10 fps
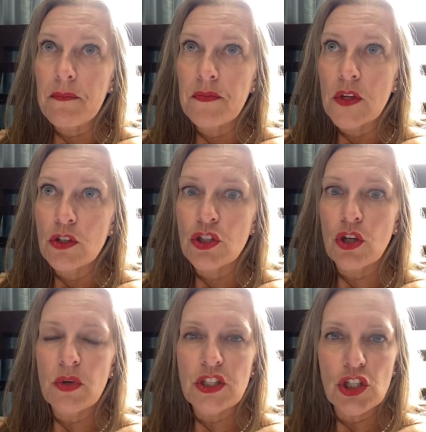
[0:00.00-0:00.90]
So
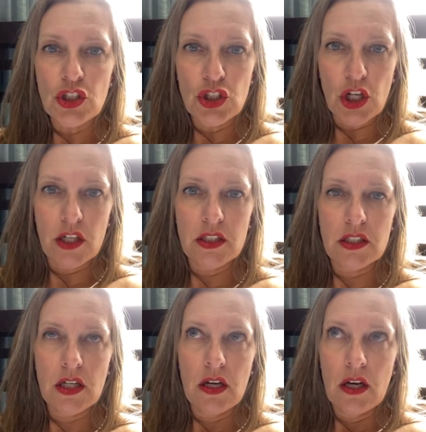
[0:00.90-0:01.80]
it's just
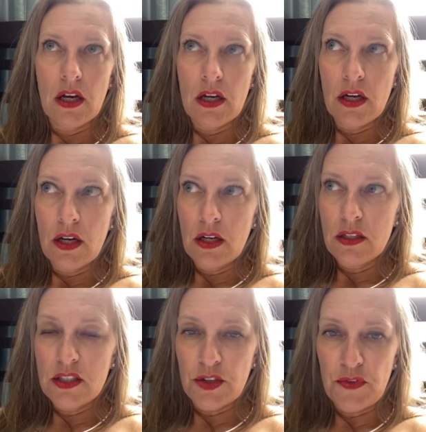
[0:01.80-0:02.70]

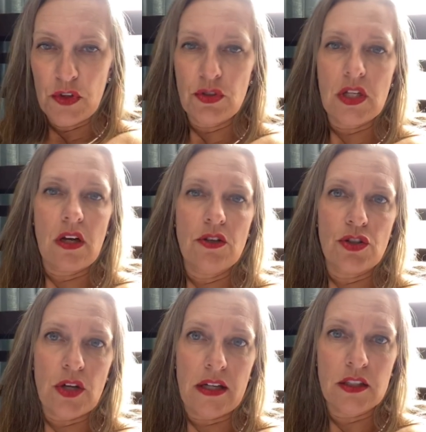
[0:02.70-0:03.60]
diffusing
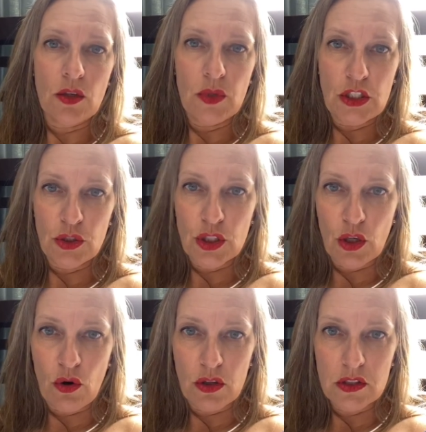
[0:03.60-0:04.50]
stress, reducing
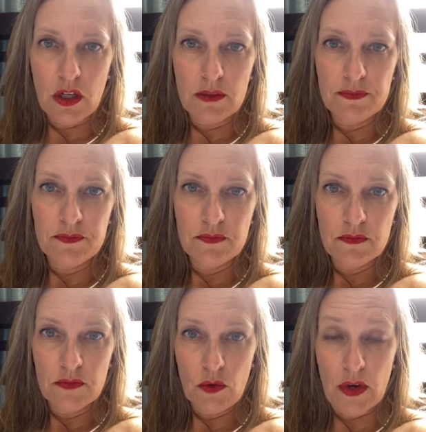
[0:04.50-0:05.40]
cortisol,
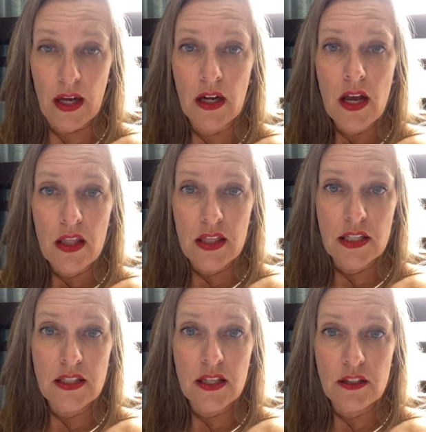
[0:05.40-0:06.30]
right? This
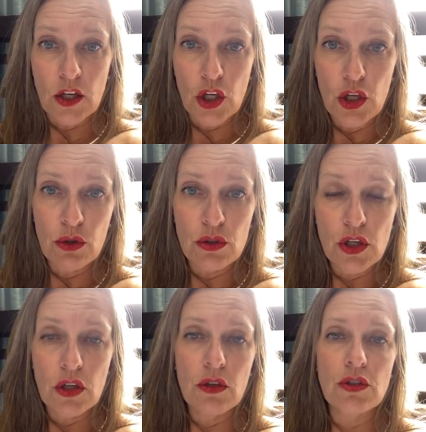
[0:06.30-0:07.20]
is a huge,
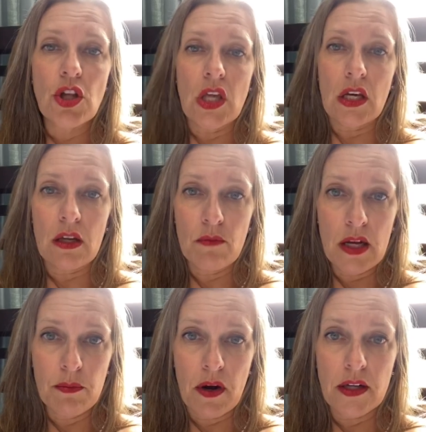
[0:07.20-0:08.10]
huge thing in
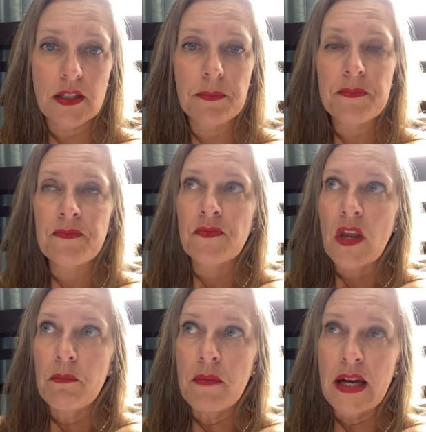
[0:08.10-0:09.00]
menopause.
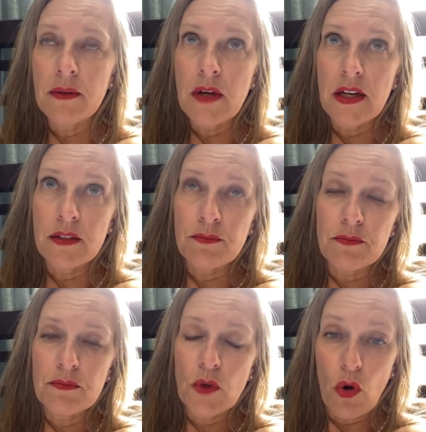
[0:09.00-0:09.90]
And
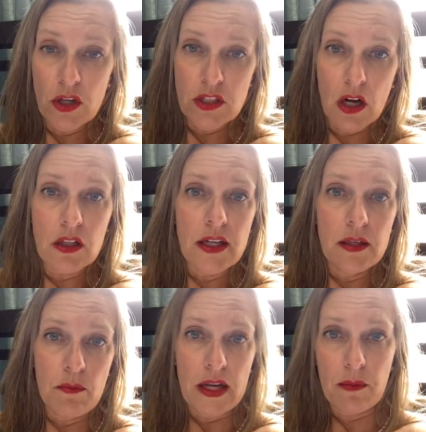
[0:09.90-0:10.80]
cortisol in
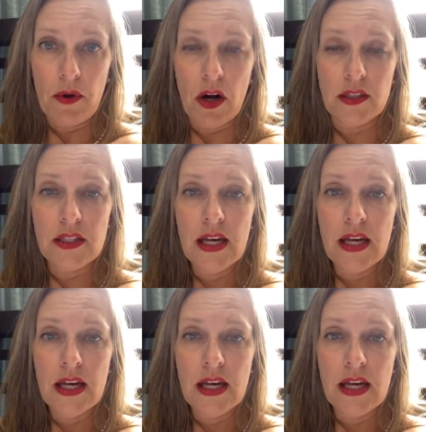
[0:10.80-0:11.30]
menopause